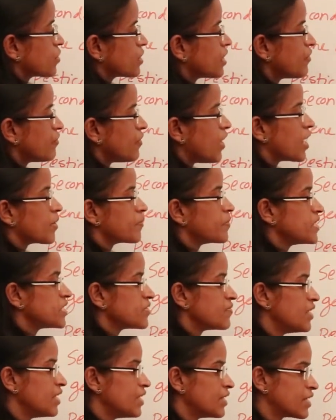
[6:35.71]
So the
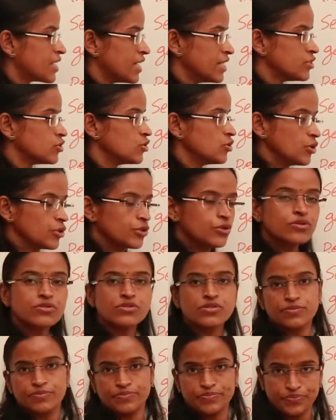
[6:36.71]
farmers will tend to
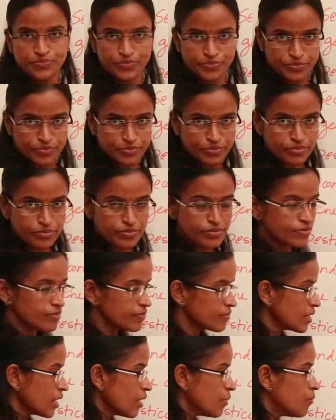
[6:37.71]
use
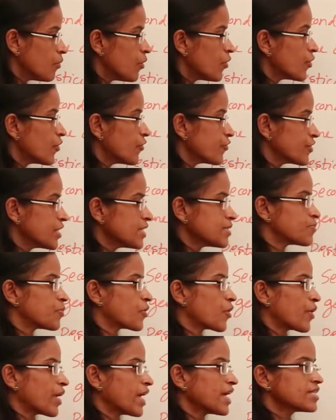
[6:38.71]
more of these
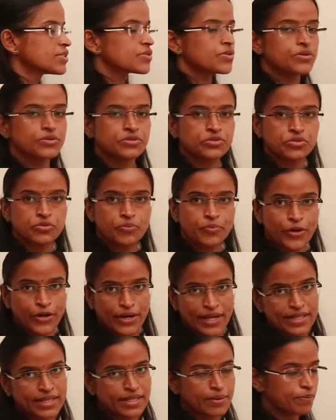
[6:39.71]
products so as to
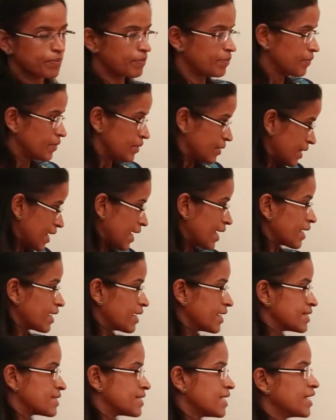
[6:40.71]
protect
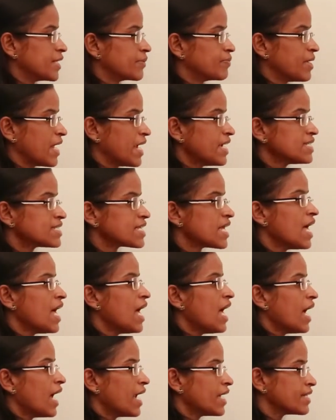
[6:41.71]
their desired plants,
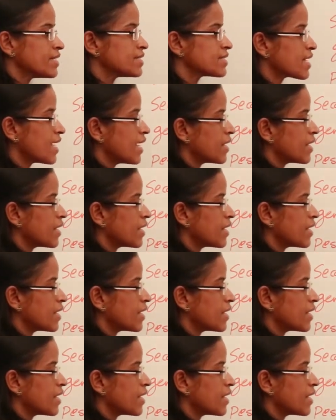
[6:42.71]
and this